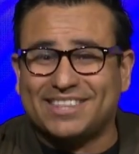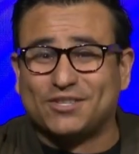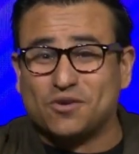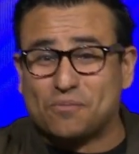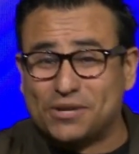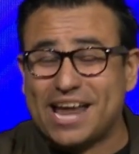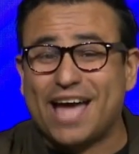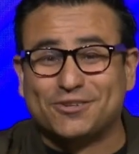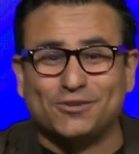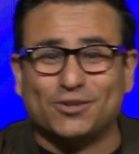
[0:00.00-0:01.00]
The
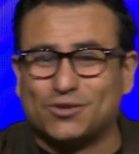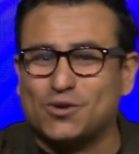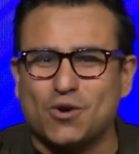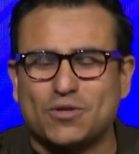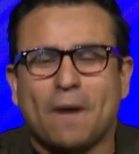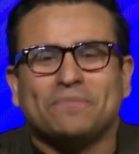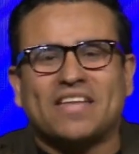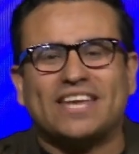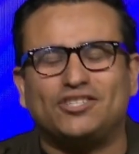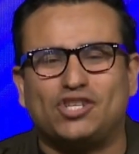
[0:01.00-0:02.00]
supernatural truth
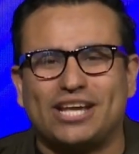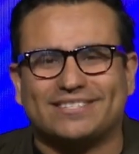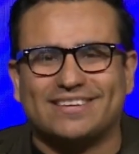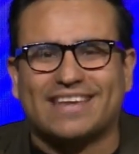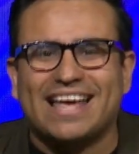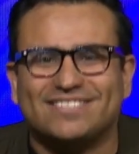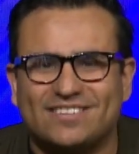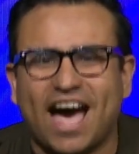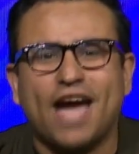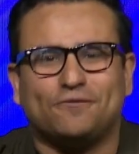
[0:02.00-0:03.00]
that Jesus
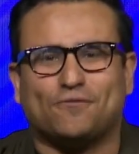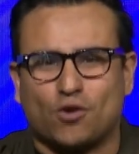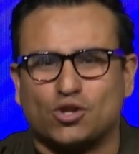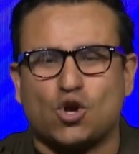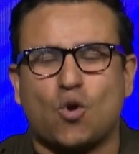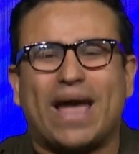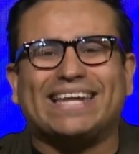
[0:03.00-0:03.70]
has died for you,